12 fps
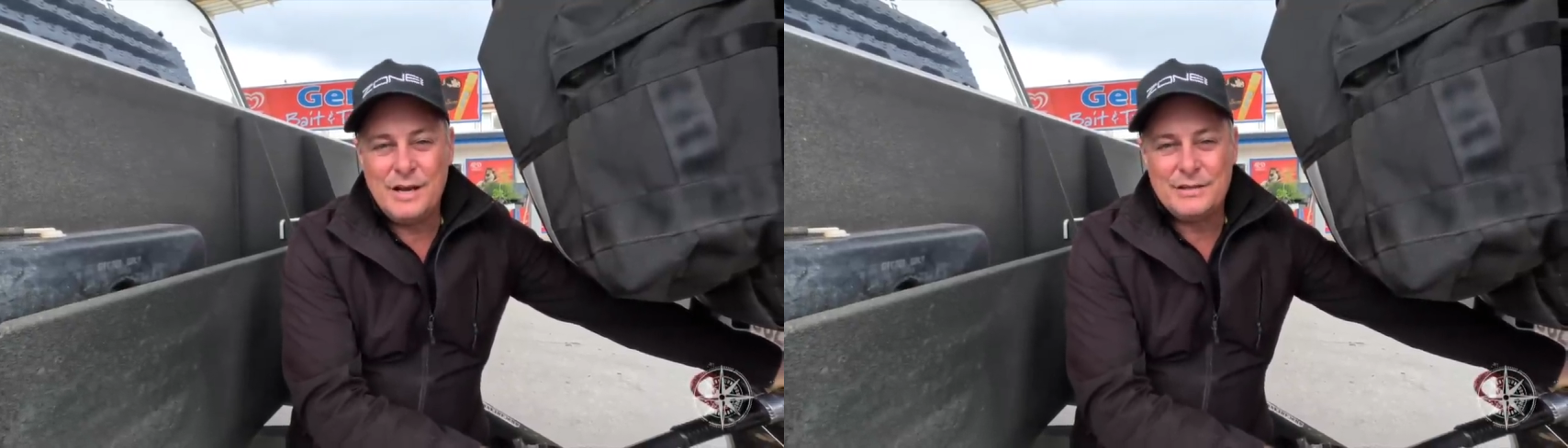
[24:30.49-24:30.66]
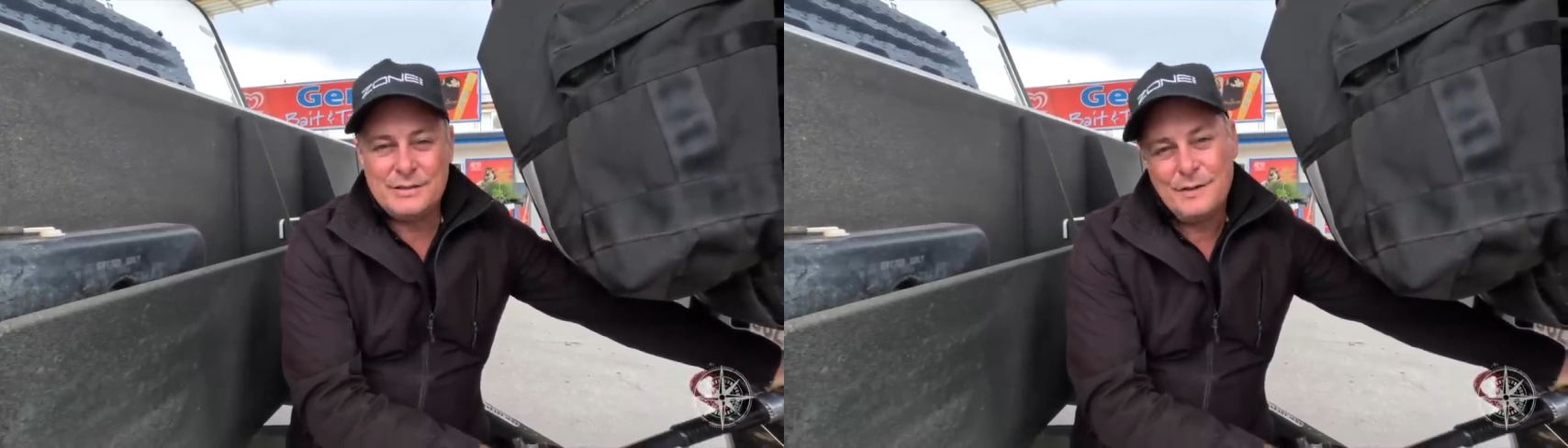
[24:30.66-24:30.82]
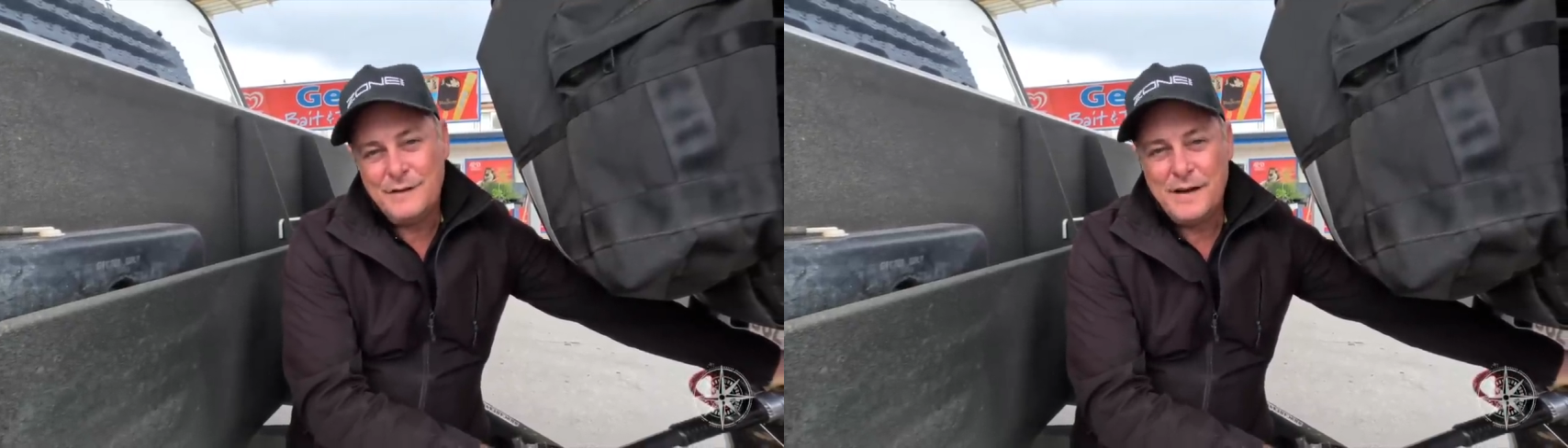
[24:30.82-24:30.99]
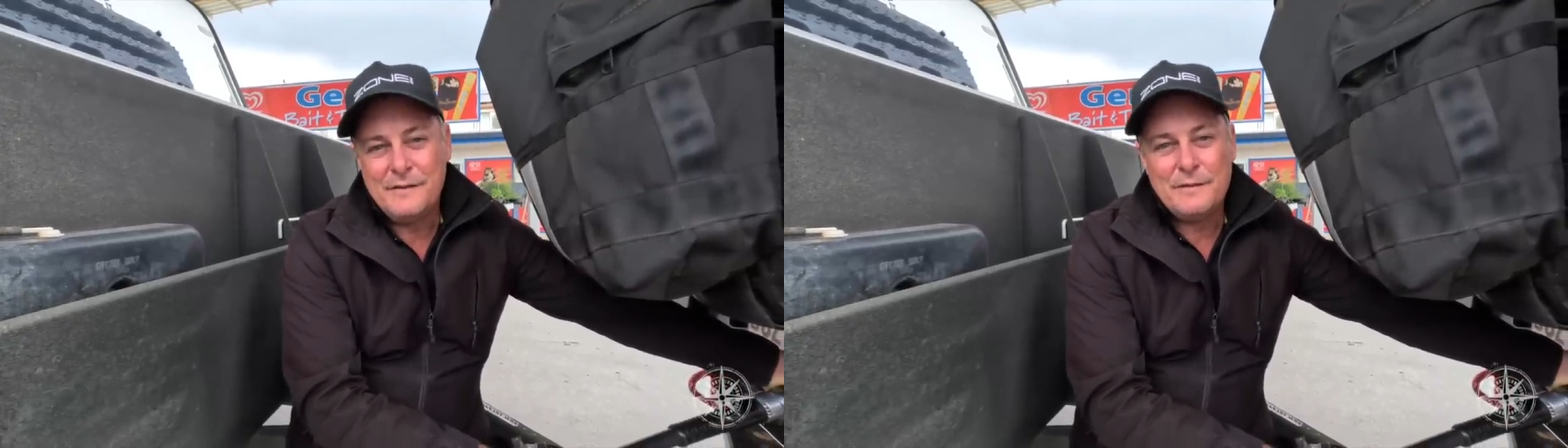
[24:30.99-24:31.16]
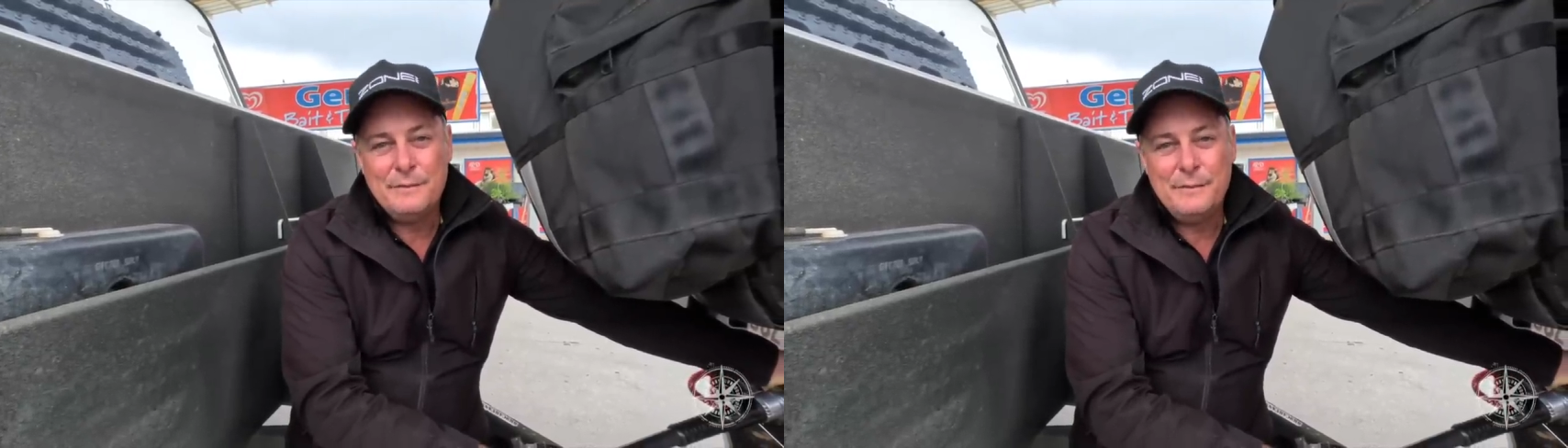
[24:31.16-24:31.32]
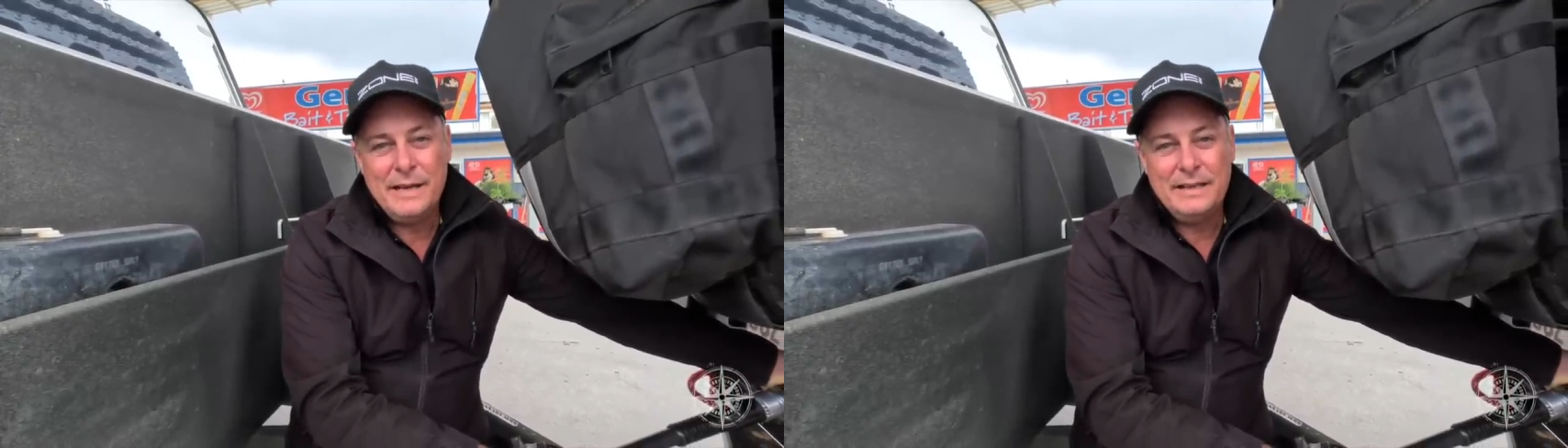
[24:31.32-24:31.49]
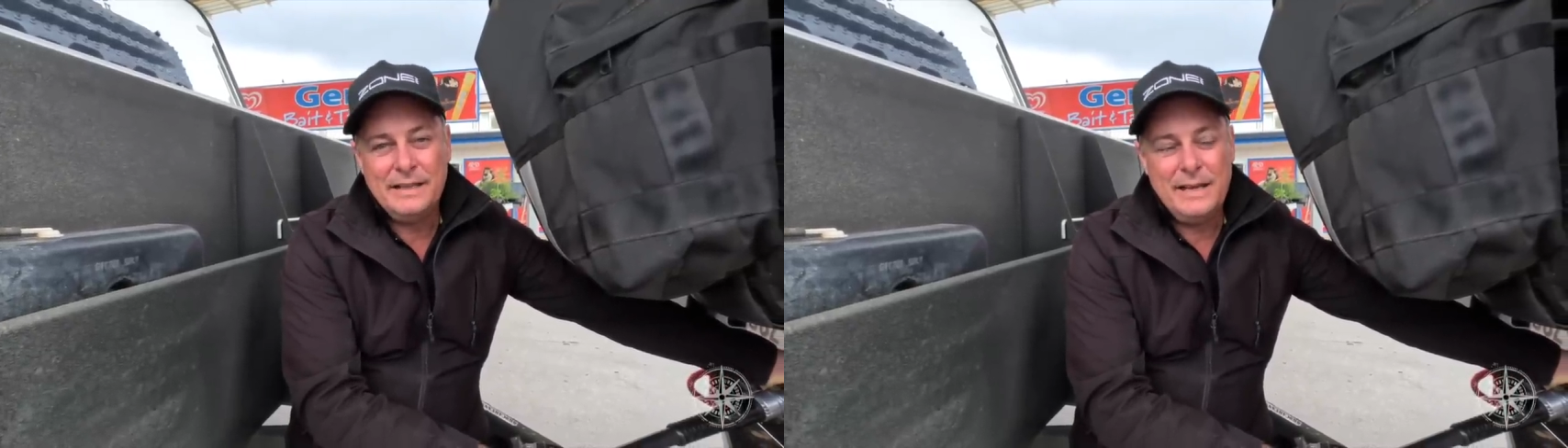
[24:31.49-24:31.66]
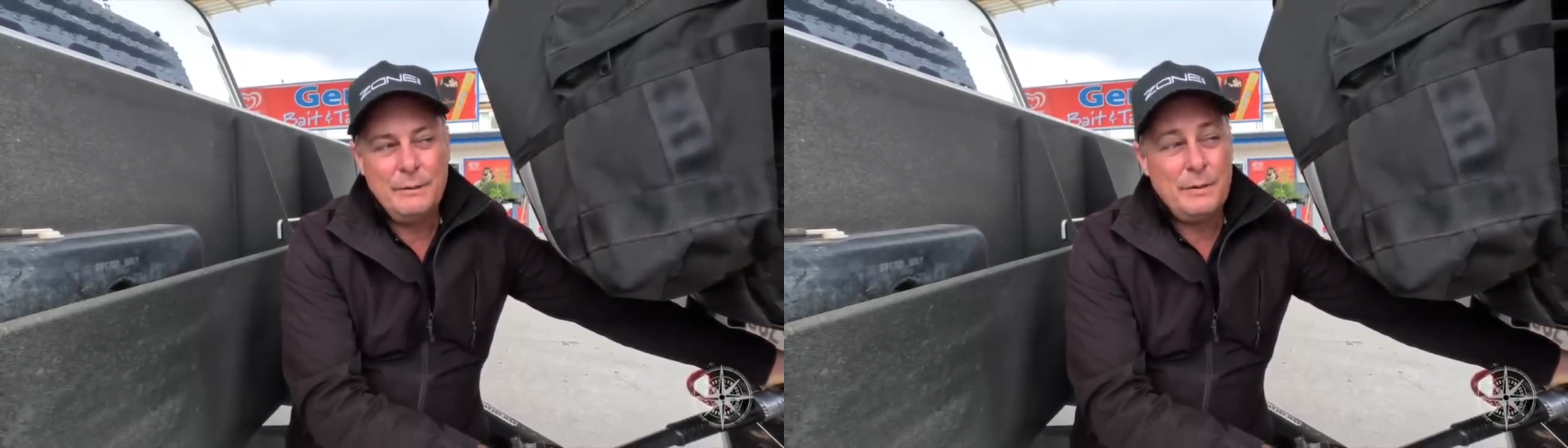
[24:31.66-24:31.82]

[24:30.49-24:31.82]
Coast, not far from Beenleigh.